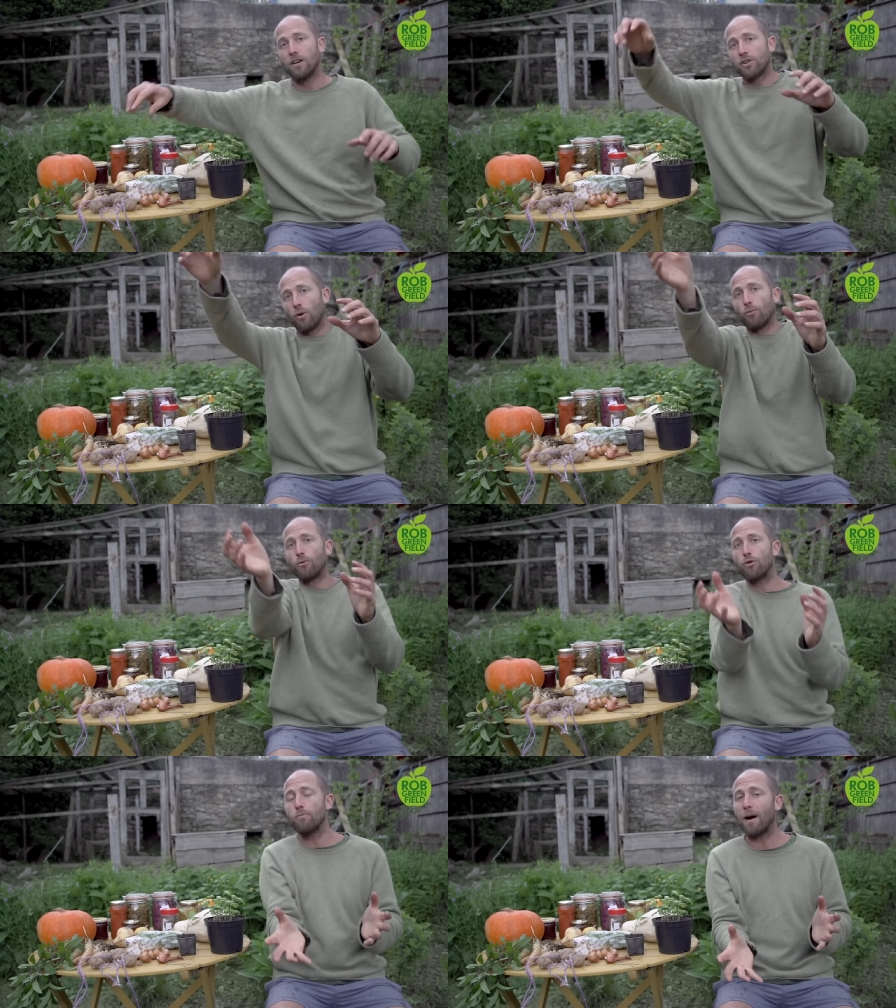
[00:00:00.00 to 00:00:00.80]
So
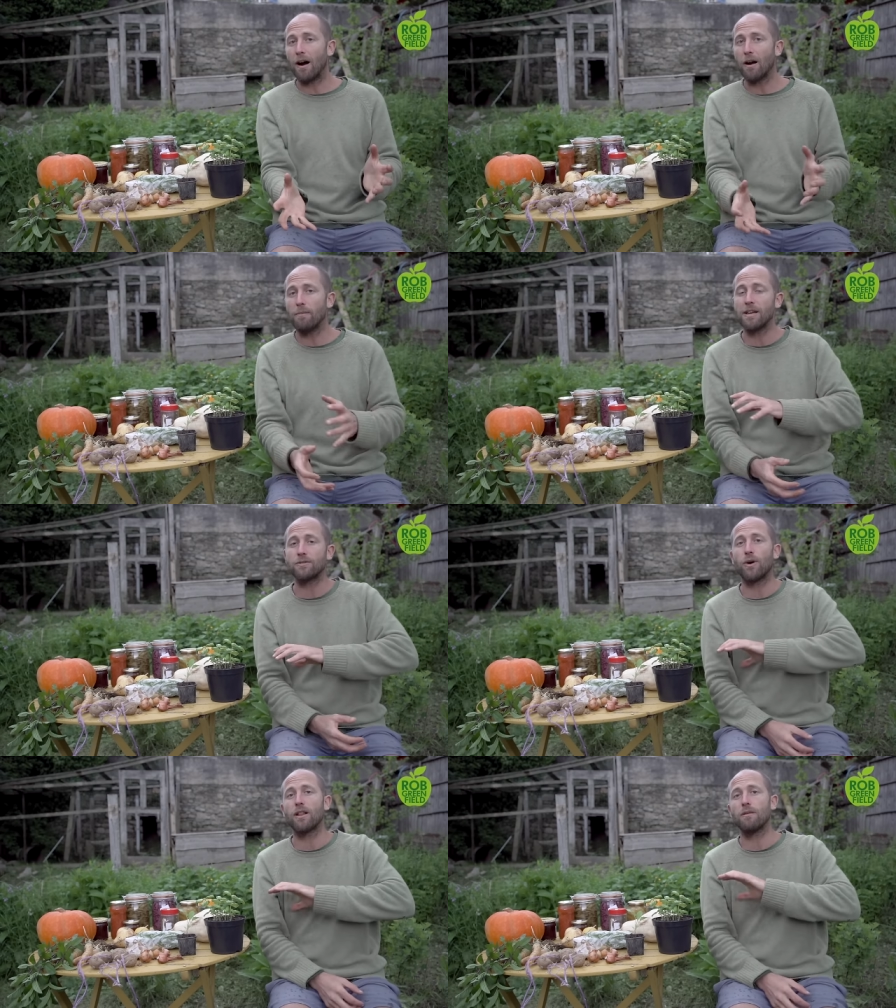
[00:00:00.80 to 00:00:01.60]
rhubarb
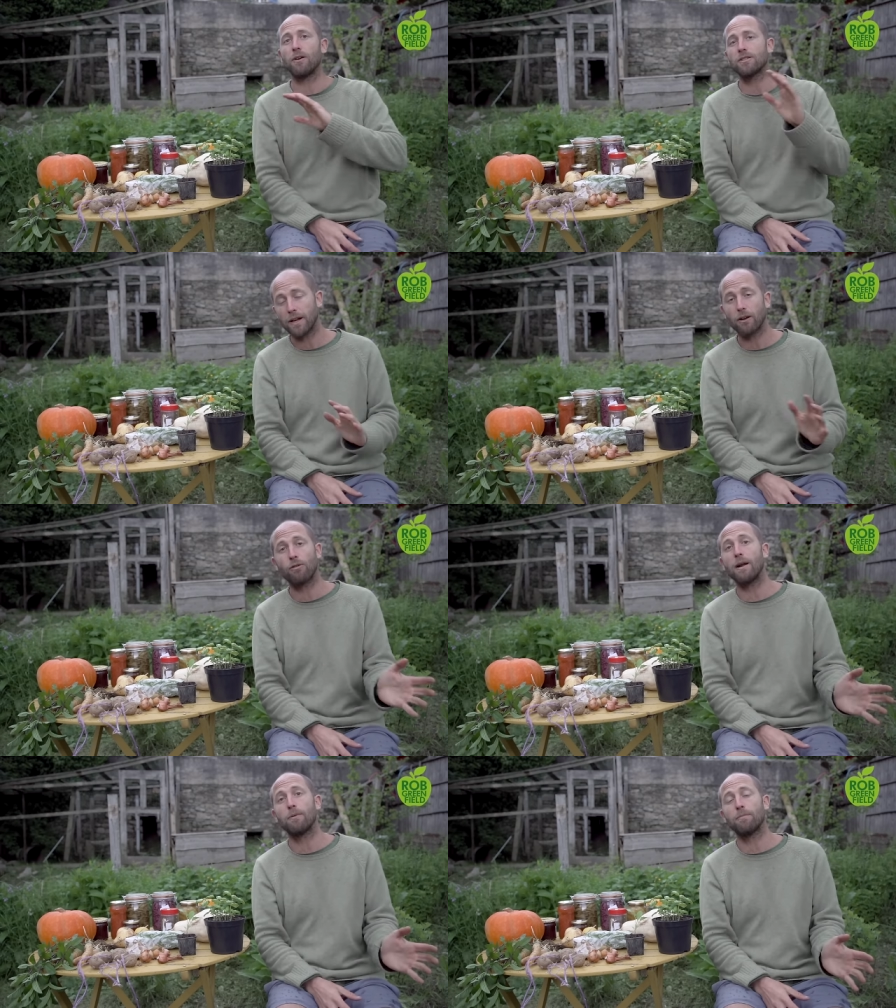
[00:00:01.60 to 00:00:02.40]
is one of the most
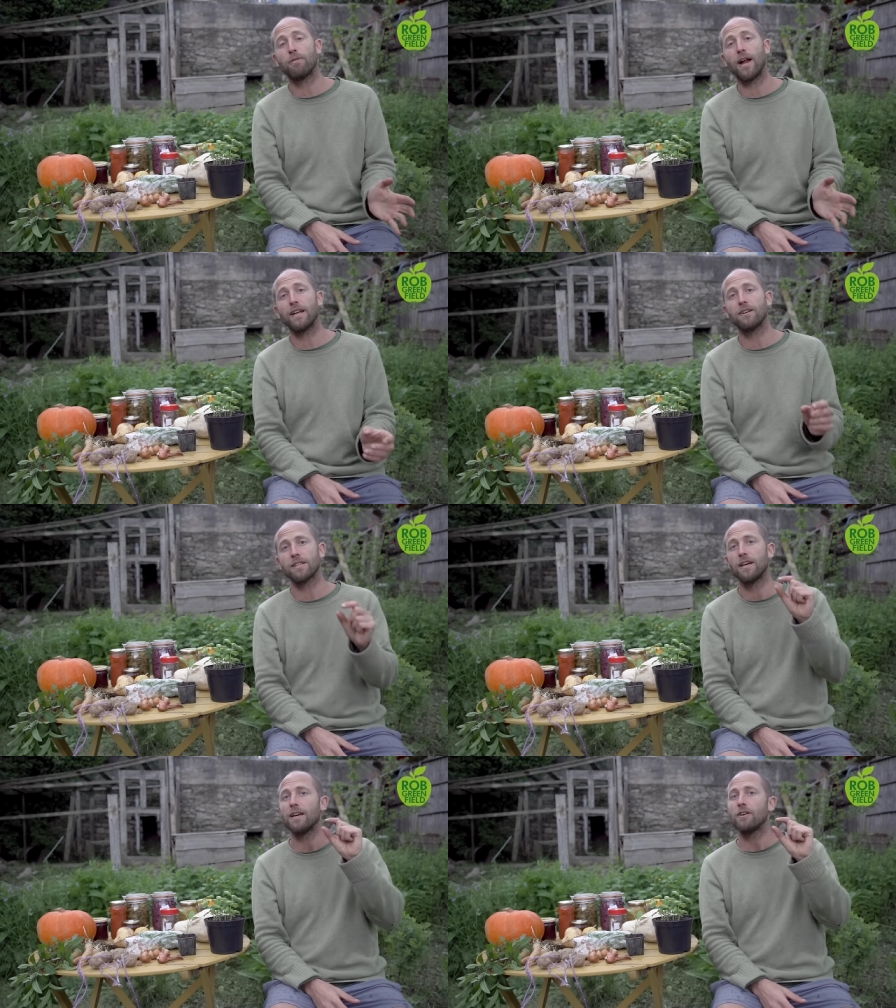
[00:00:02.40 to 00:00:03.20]
incredible
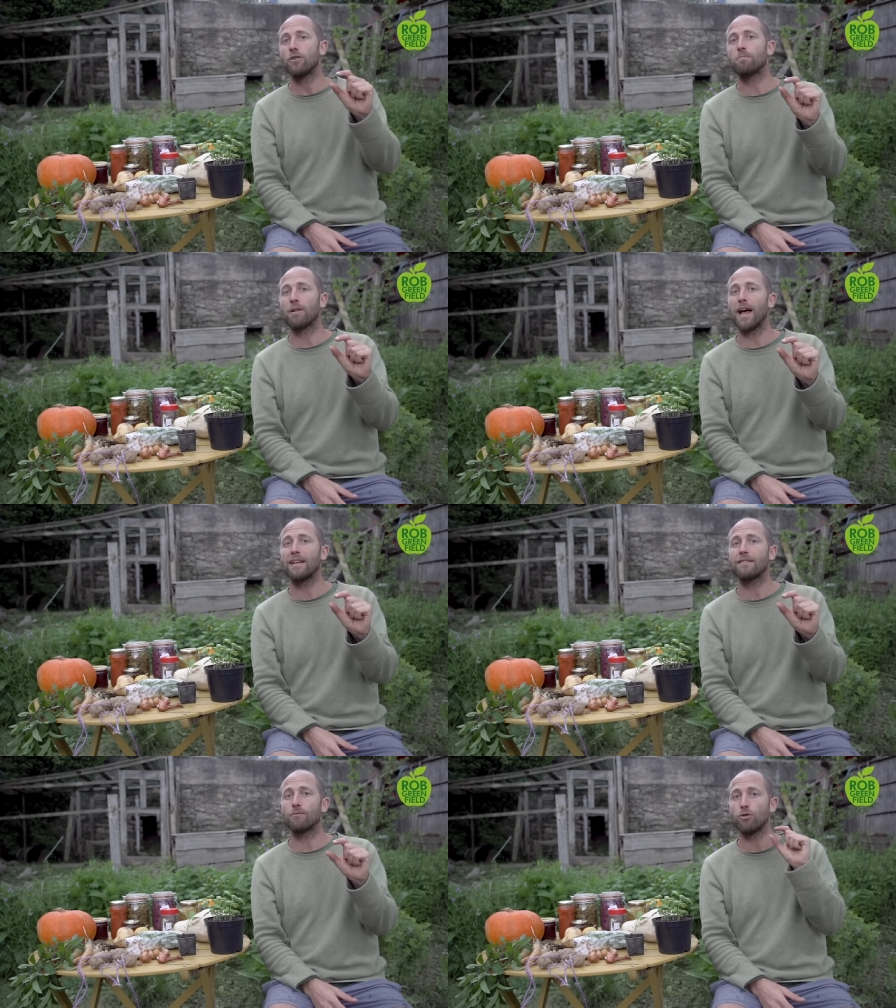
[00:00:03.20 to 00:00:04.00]
perennials. You
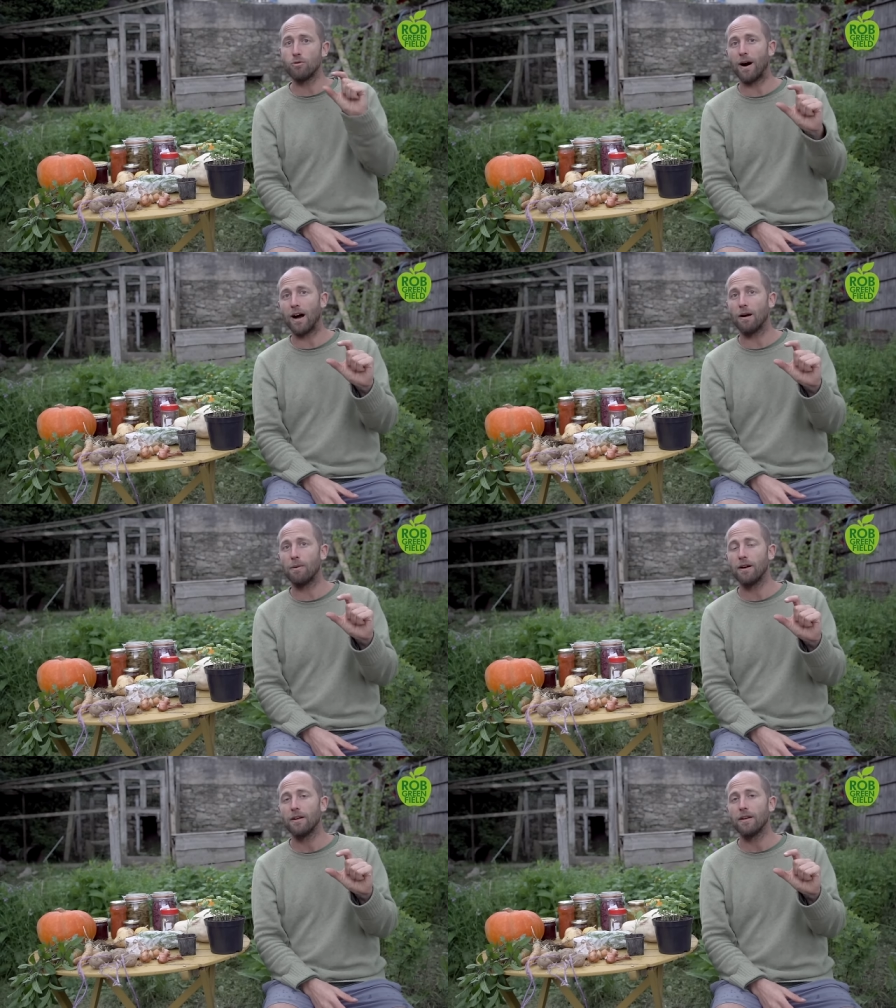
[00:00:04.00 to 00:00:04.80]
plant rhubarb